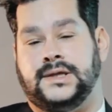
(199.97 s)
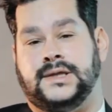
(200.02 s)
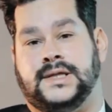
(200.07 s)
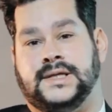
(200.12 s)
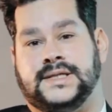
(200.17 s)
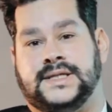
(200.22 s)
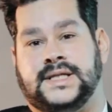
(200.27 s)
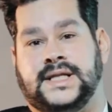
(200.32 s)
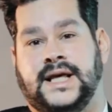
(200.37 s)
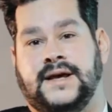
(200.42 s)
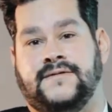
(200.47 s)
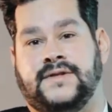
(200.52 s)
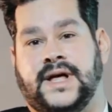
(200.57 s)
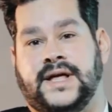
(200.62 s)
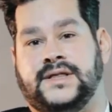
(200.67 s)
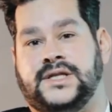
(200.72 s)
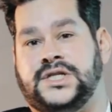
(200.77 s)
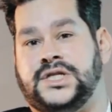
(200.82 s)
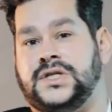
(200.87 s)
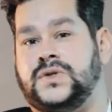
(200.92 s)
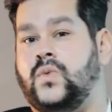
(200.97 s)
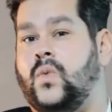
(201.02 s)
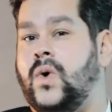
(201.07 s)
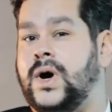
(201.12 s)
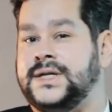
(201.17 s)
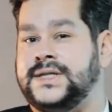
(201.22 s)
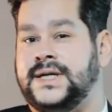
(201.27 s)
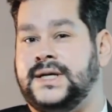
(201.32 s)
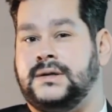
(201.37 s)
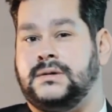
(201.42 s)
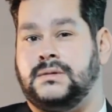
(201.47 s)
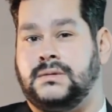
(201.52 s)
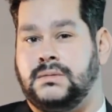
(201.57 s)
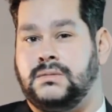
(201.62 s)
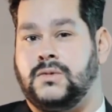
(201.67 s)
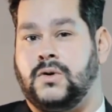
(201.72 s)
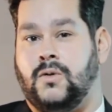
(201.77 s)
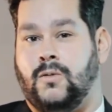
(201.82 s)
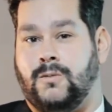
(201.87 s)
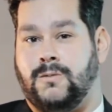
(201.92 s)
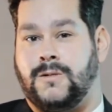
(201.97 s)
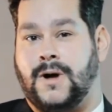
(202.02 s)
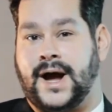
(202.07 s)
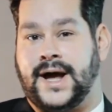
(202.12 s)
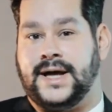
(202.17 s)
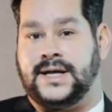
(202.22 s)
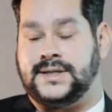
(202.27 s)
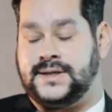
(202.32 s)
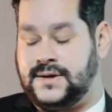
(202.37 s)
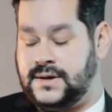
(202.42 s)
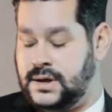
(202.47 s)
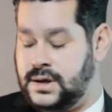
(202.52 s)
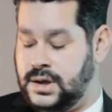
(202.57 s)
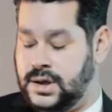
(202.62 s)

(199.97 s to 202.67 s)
the sleeve length just wasn't right.